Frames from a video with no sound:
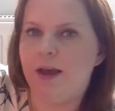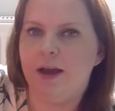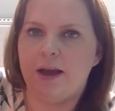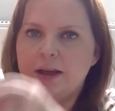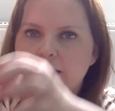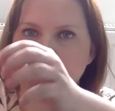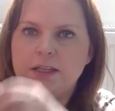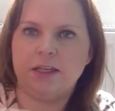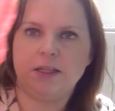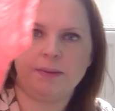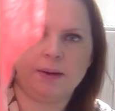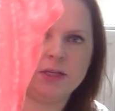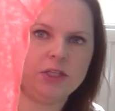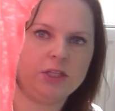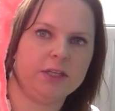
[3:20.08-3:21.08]
And this
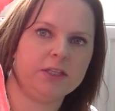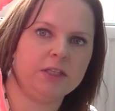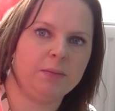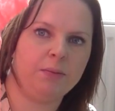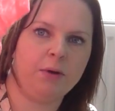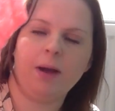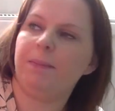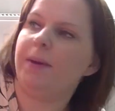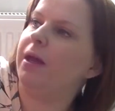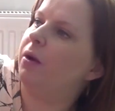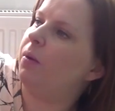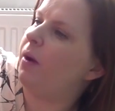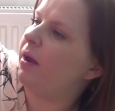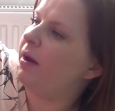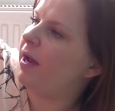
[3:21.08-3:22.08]
one's just a bright
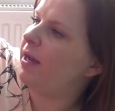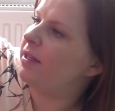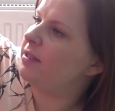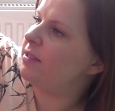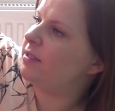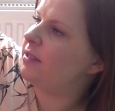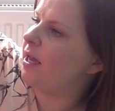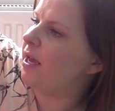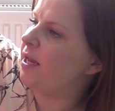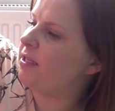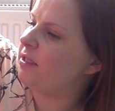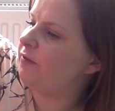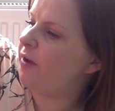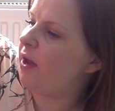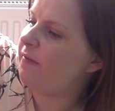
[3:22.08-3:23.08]
pink one and
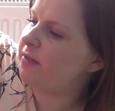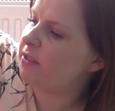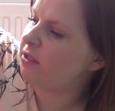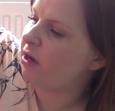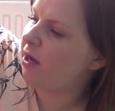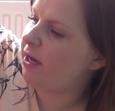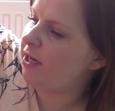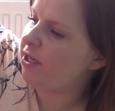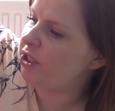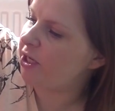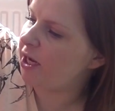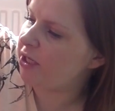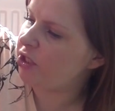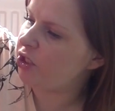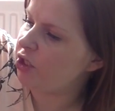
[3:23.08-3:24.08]
says "Forever stylish,
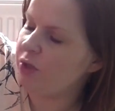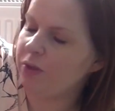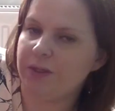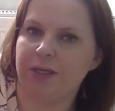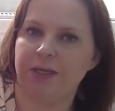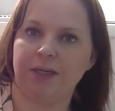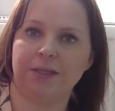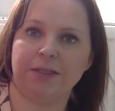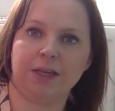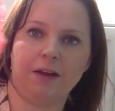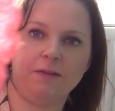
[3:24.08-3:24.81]
attitude is